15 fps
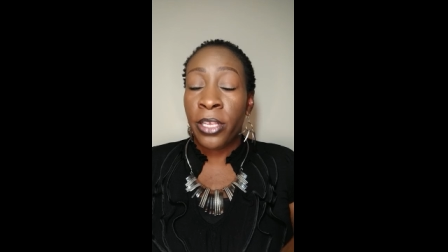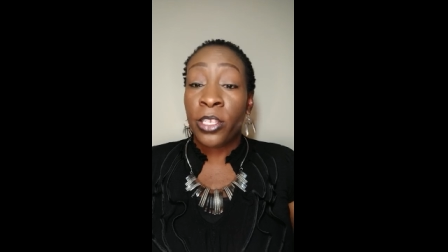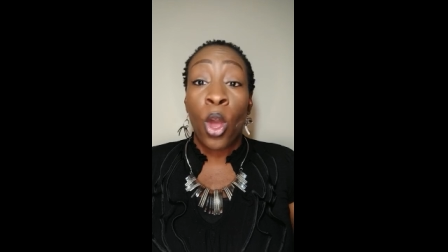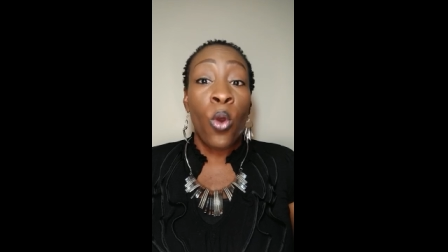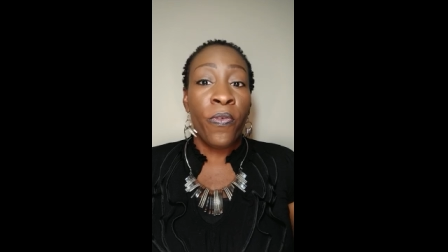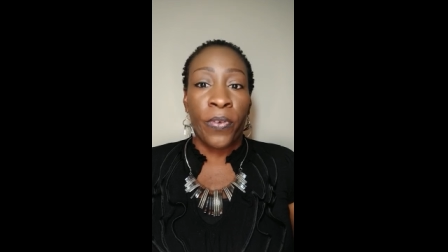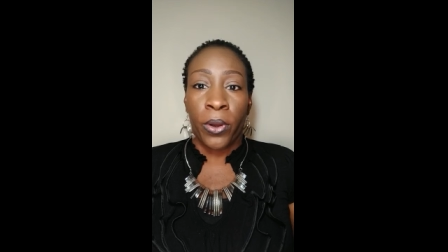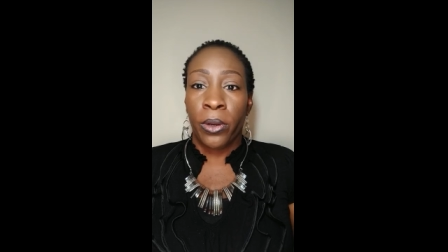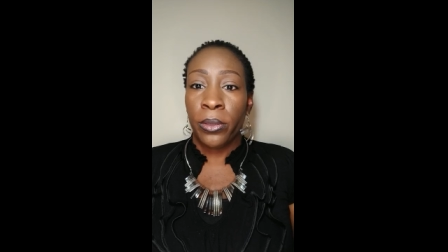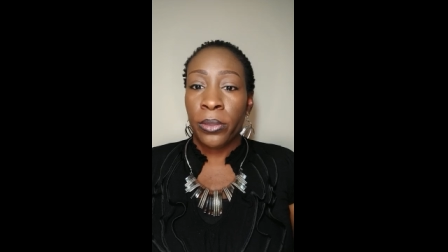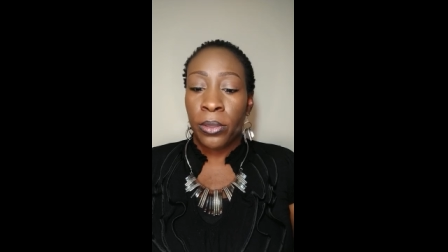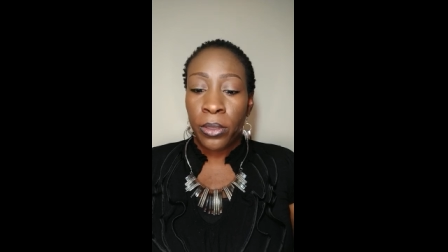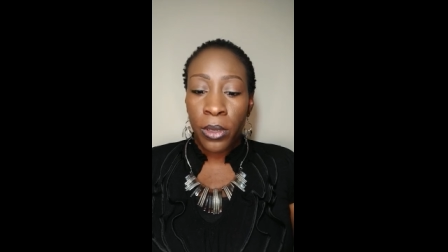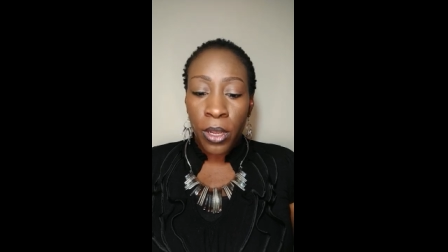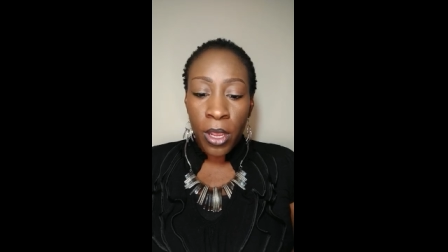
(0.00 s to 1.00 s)
It's over.
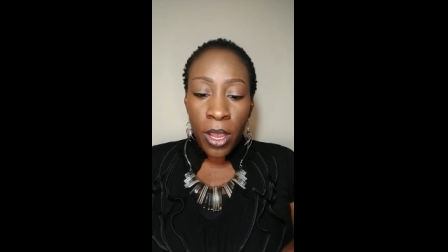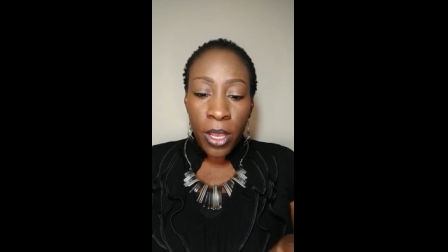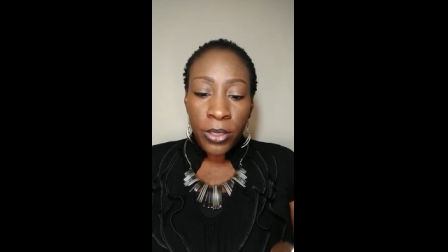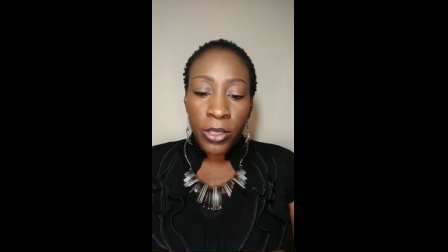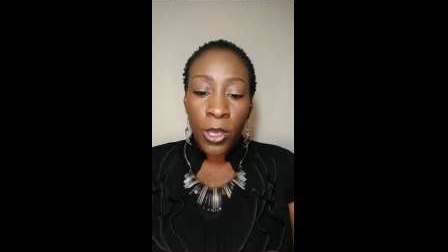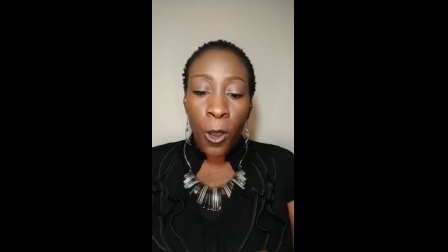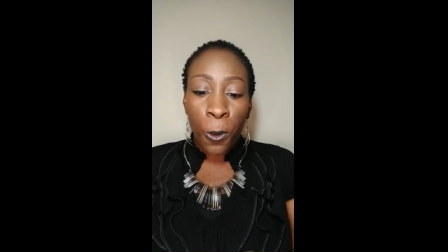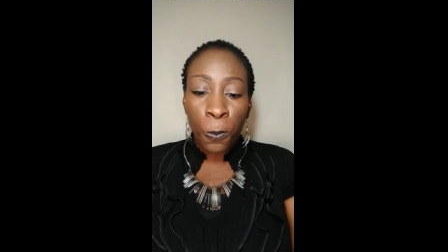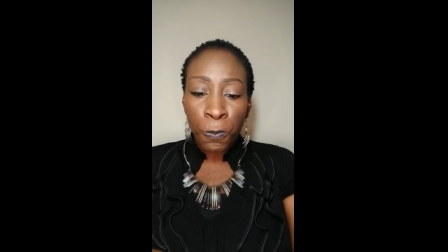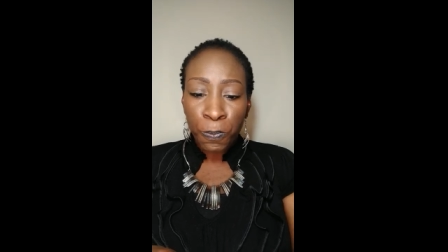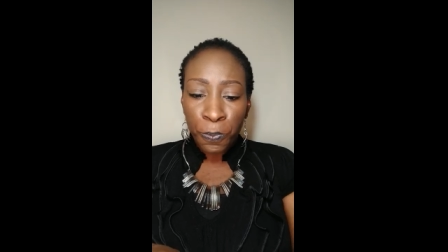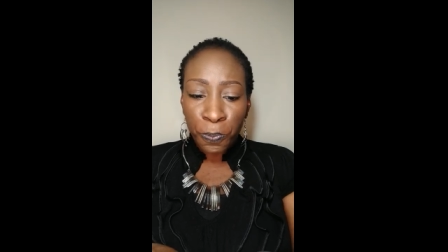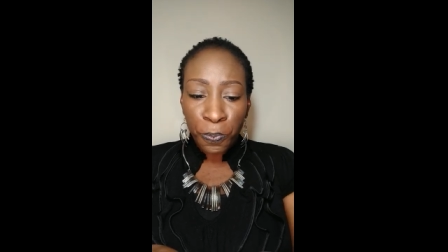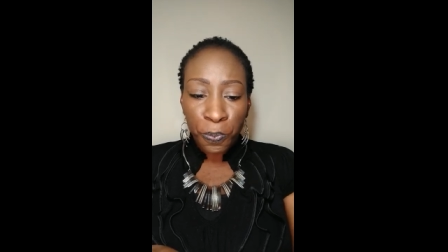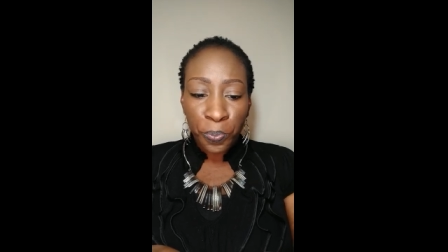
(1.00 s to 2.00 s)
So,
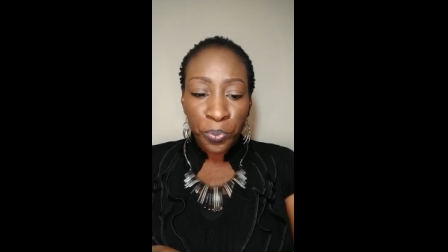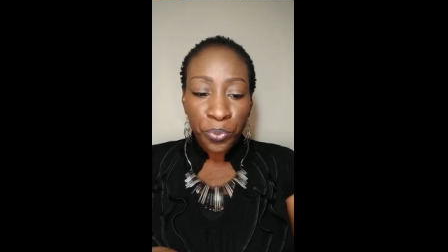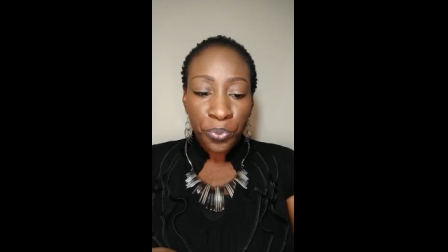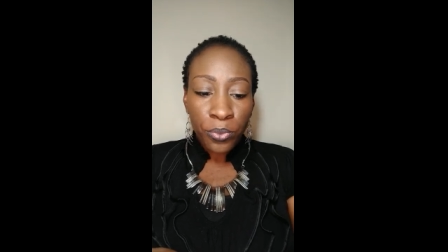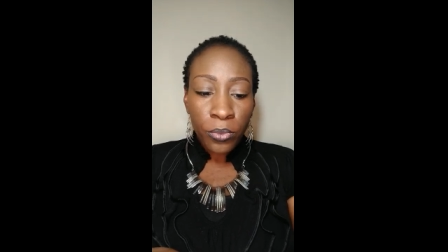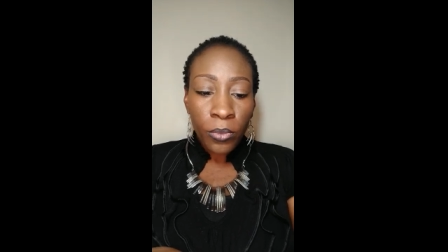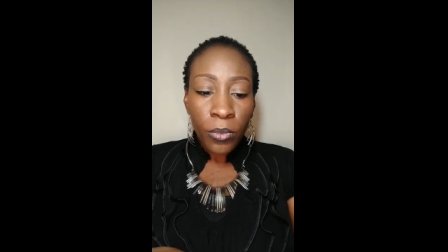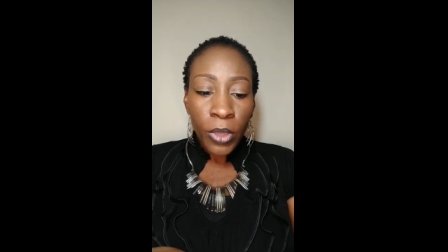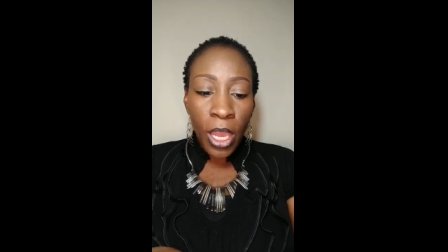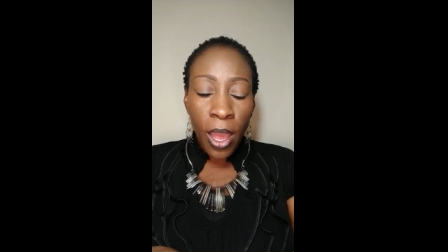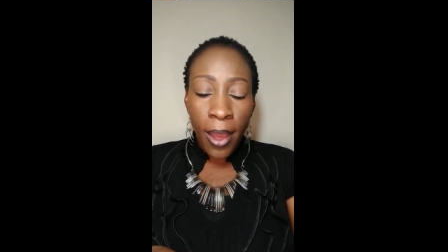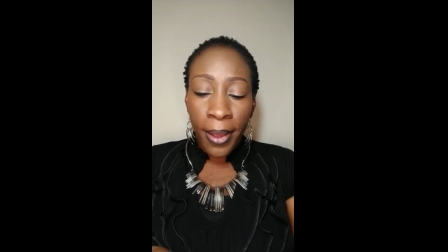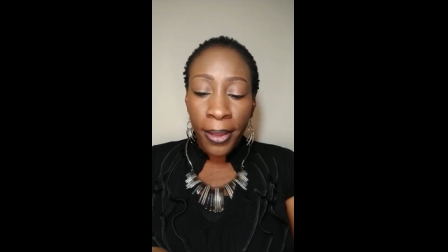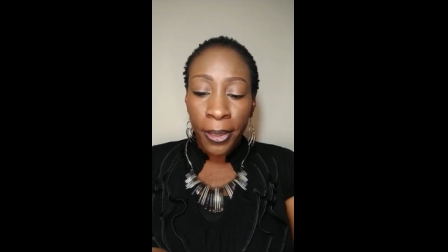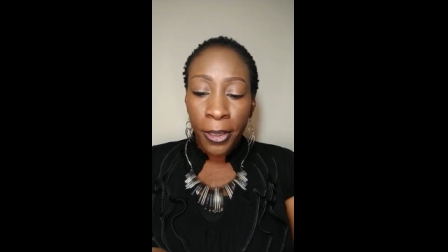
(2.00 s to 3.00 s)

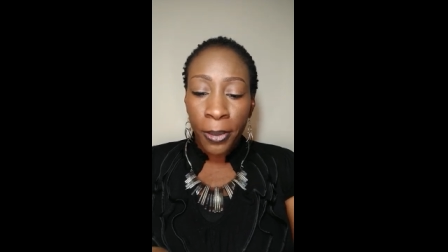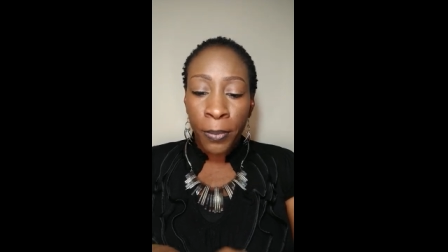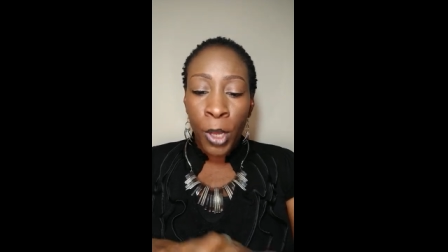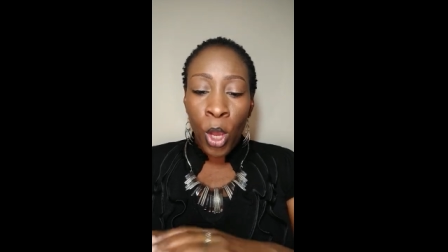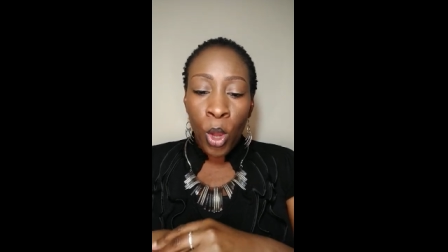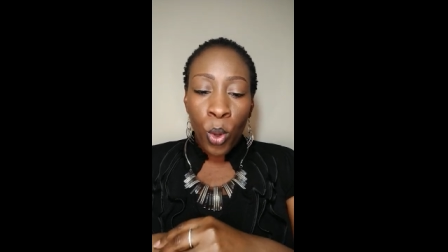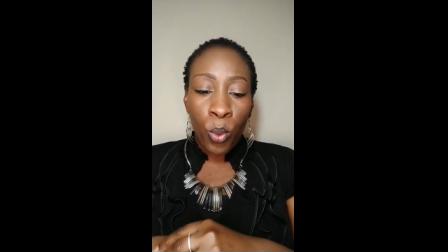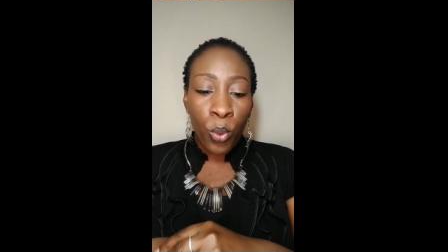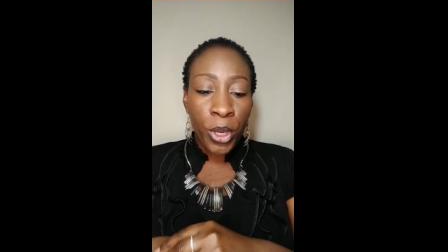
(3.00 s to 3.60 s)
um,